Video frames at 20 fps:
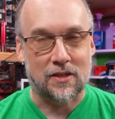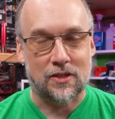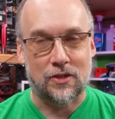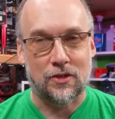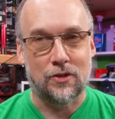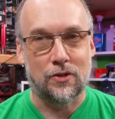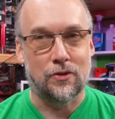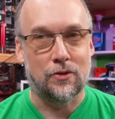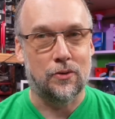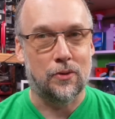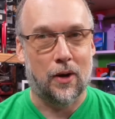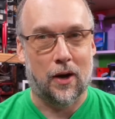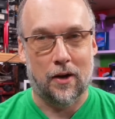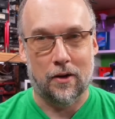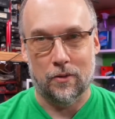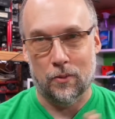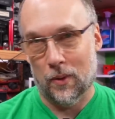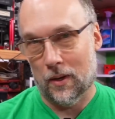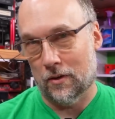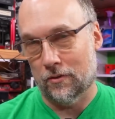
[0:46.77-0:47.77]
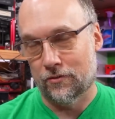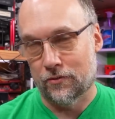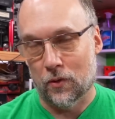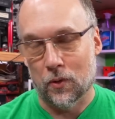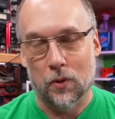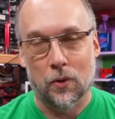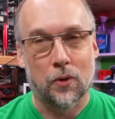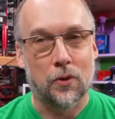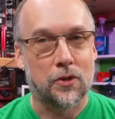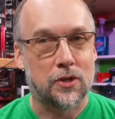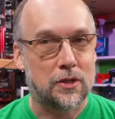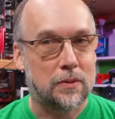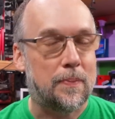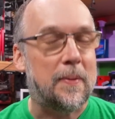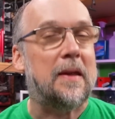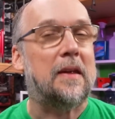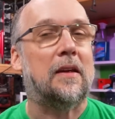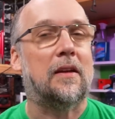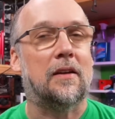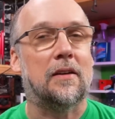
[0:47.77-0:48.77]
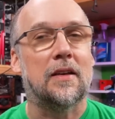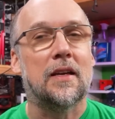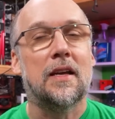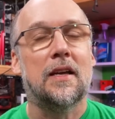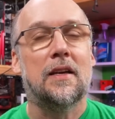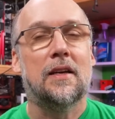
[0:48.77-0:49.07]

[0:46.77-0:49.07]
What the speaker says: to, full speed.